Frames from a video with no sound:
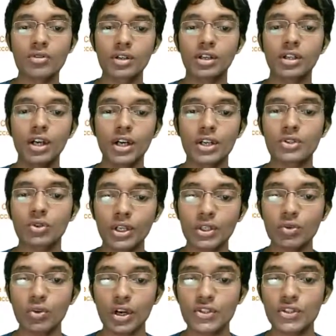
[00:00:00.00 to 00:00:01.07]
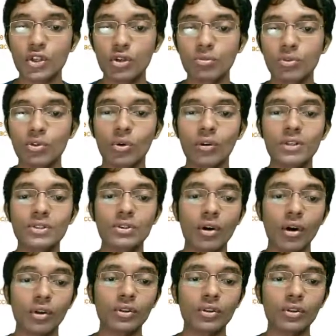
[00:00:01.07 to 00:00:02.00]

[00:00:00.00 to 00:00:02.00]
it's going to assume roles on the